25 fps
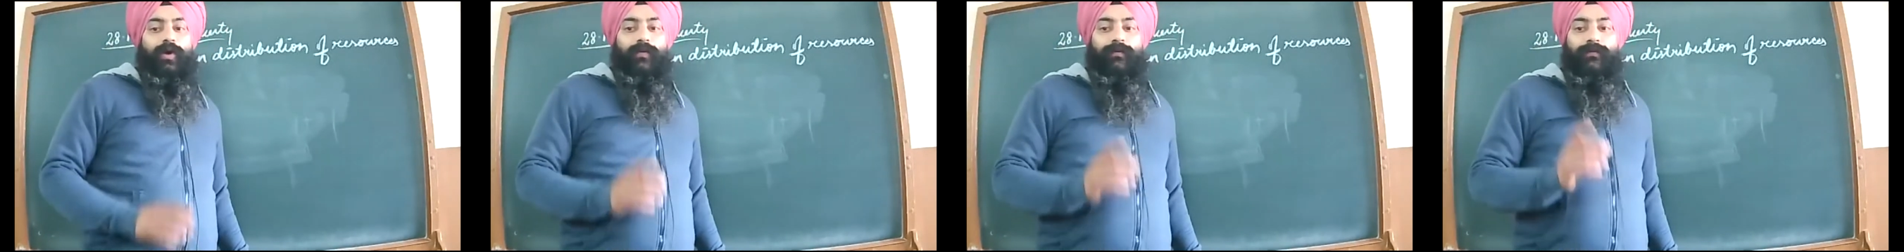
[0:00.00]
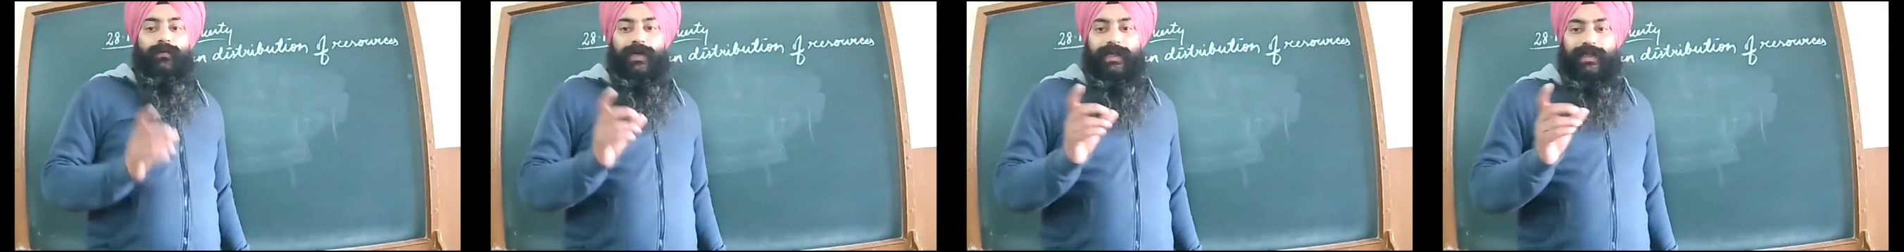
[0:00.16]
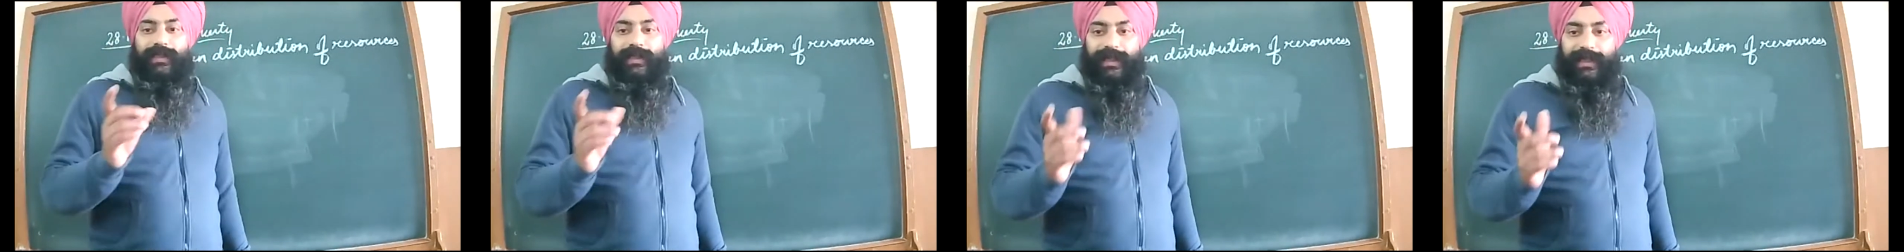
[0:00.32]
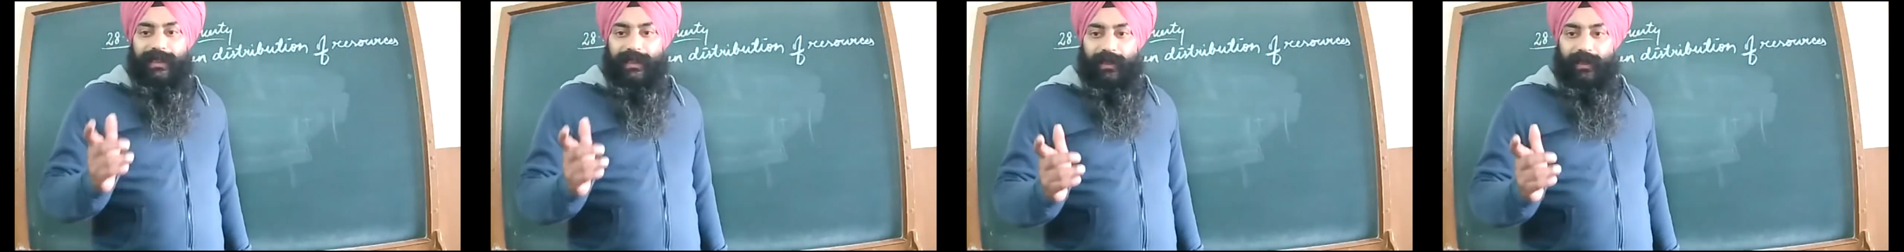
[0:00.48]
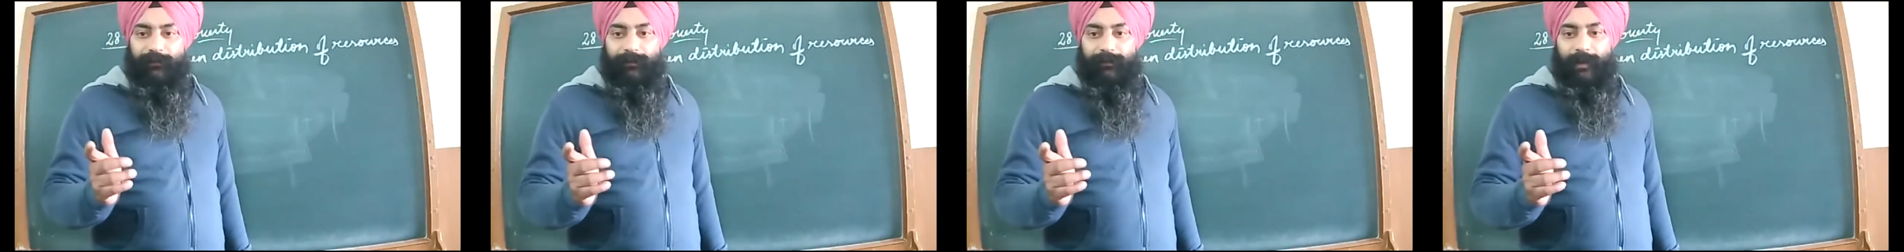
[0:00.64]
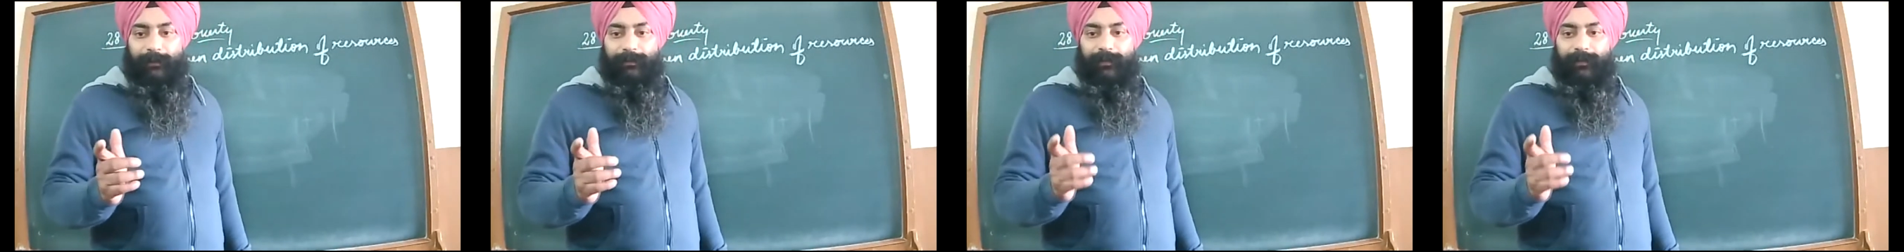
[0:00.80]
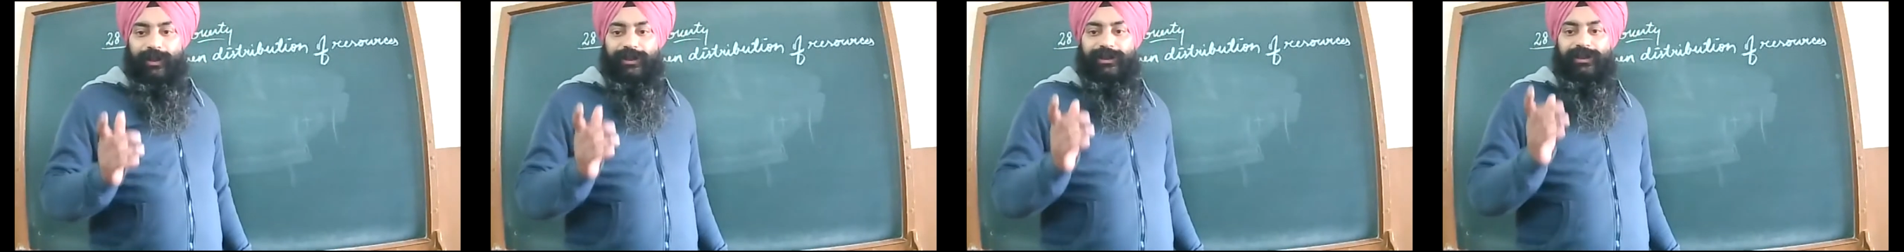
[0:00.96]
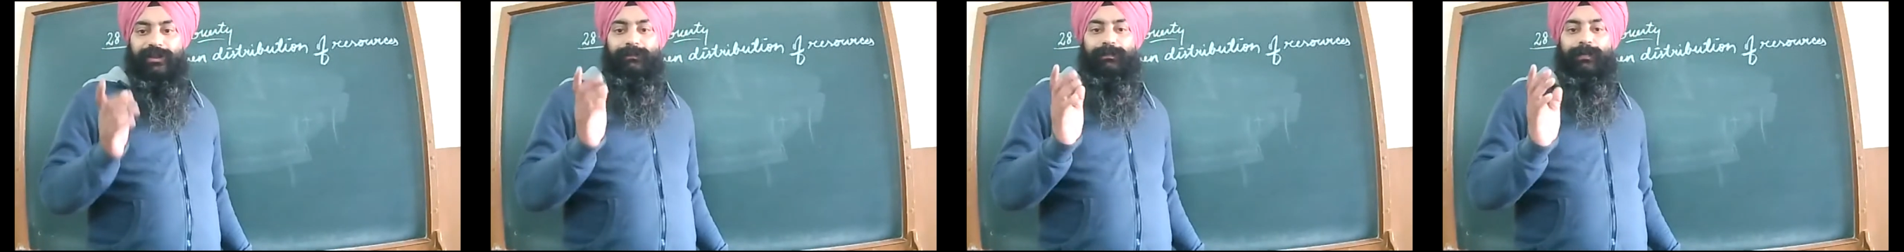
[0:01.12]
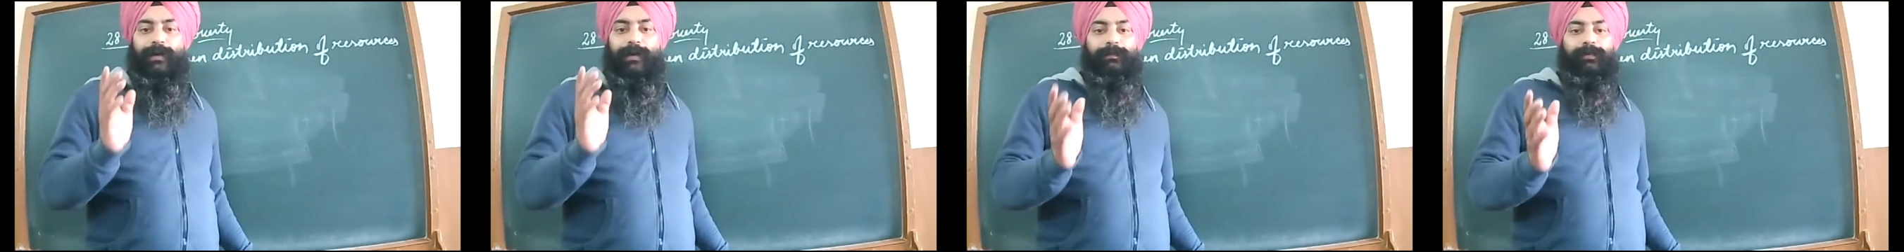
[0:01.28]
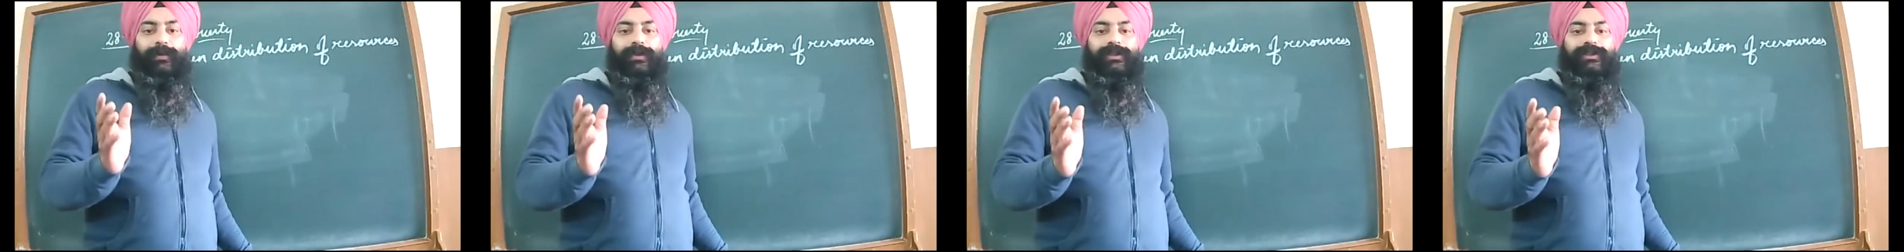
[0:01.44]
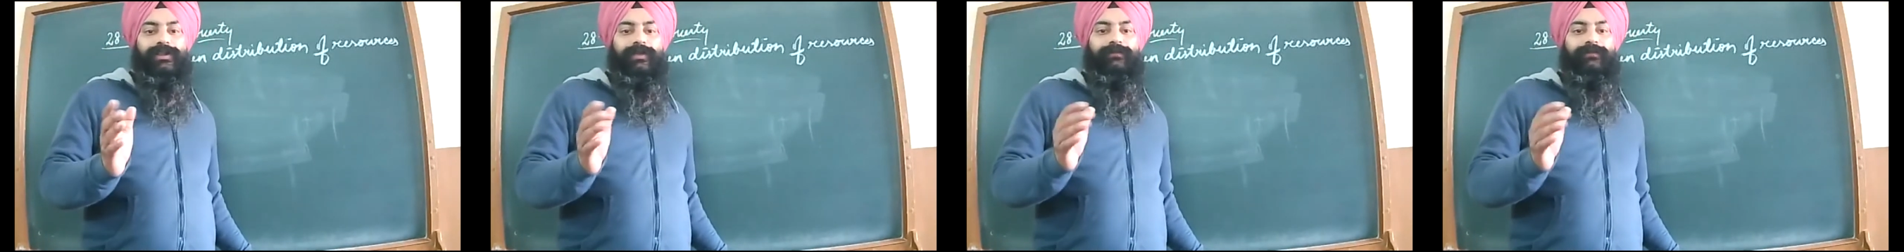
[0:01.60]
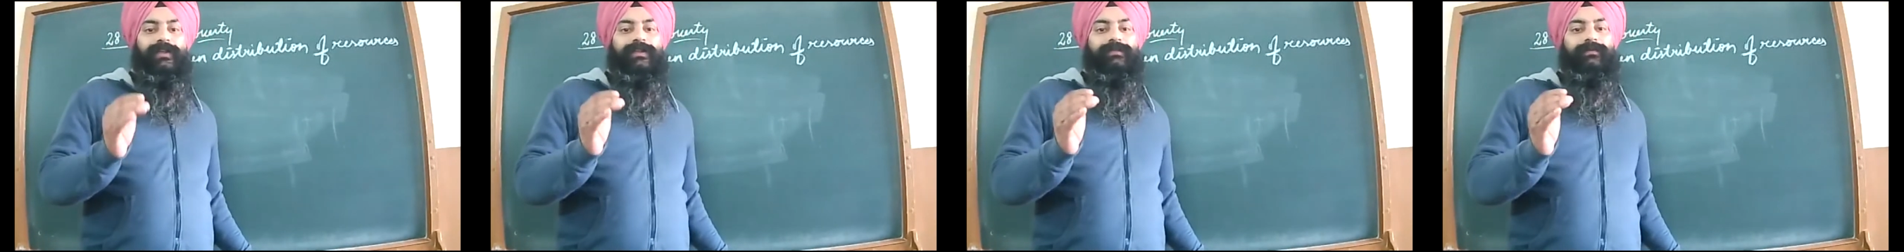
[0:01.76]
What kind of population?
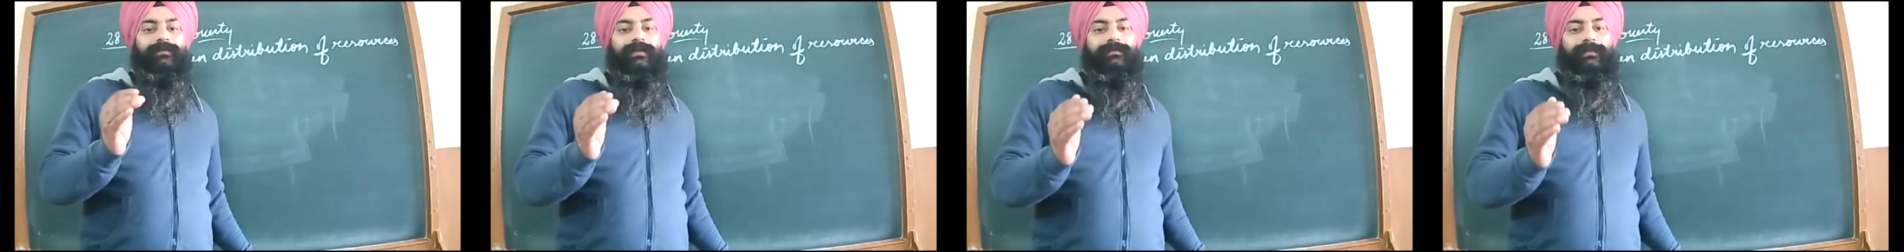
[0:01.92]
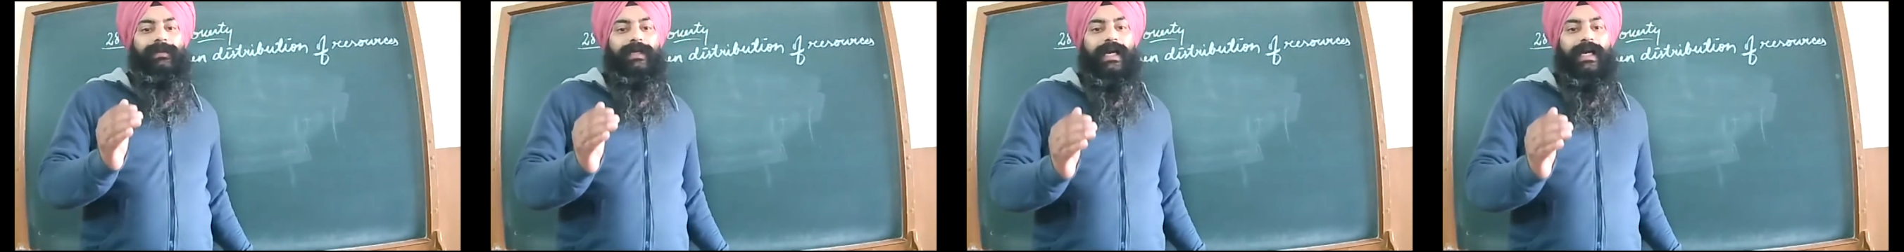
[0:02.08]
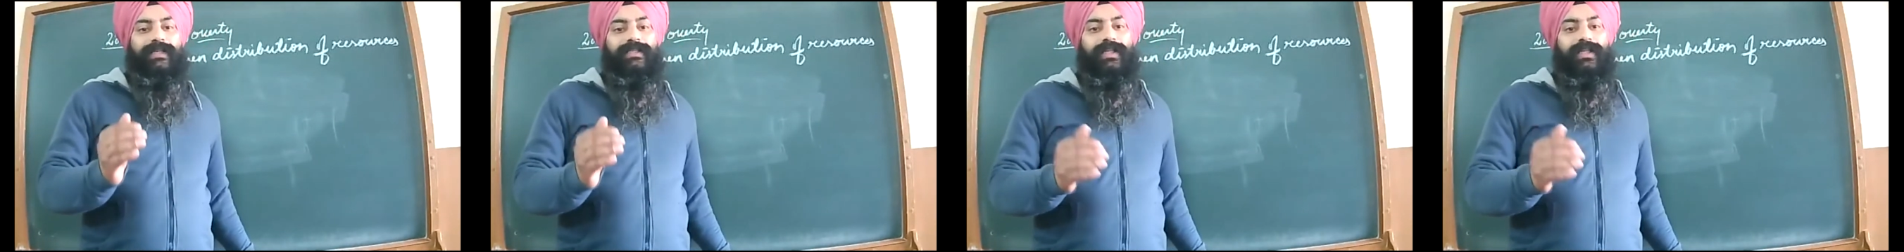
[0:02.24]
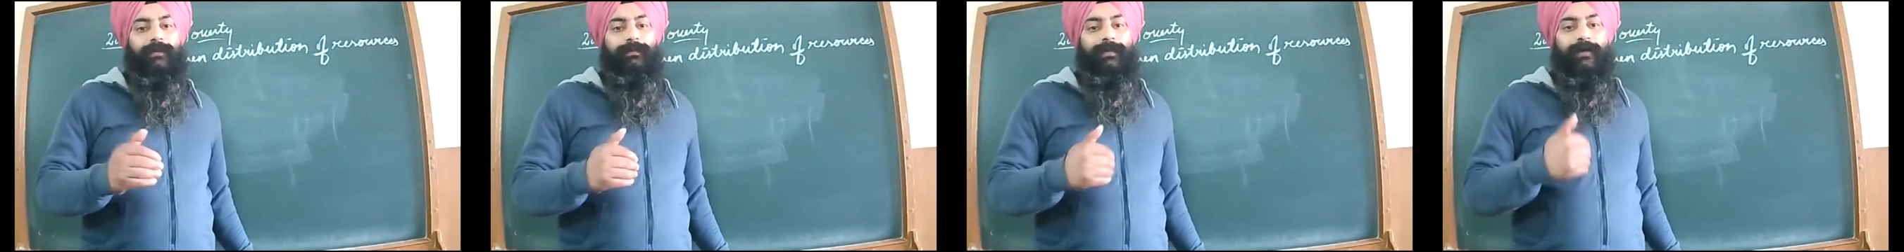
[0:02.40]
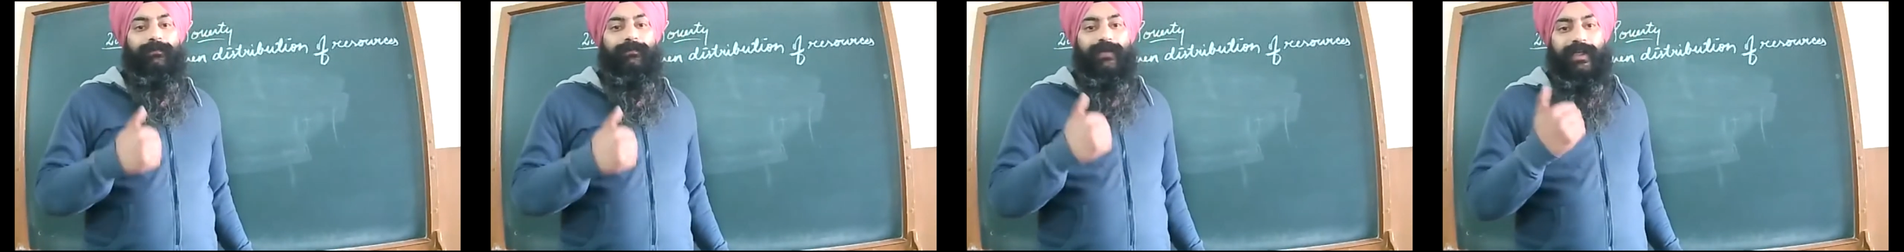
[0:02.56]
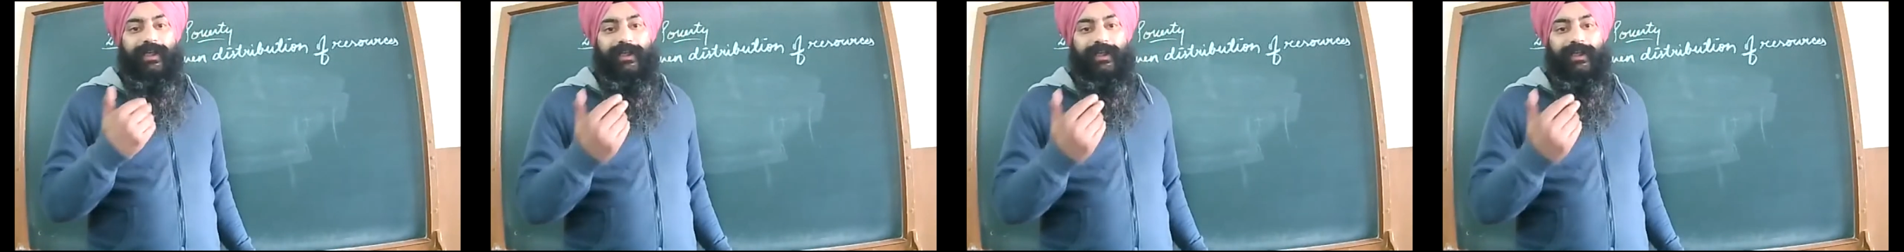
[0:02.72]
Population which will be as above the